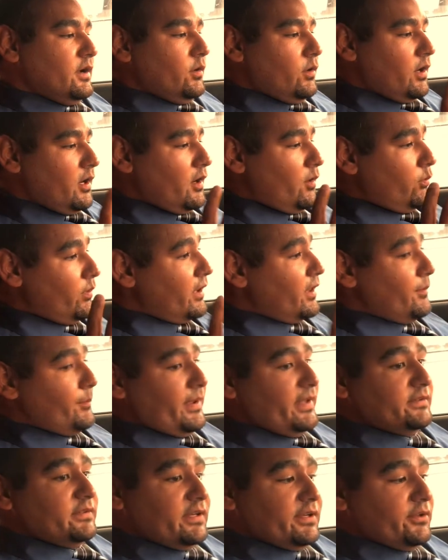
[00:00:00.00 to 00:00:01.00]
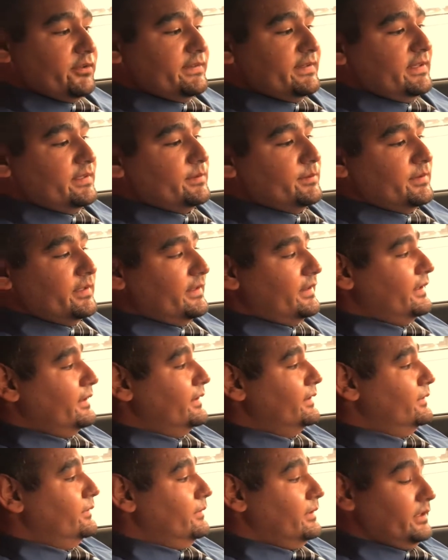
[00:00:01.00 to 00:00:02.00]
one of the best audio systems that the
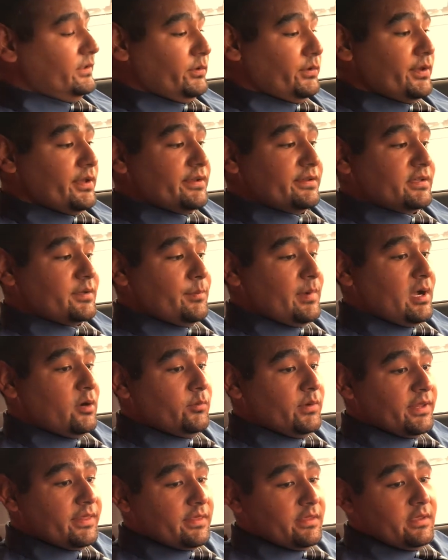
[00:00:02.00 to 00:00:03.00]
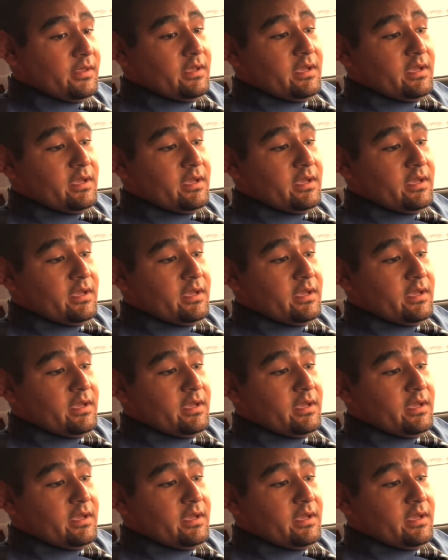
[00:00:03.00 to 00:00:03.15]
Toyotas come out with.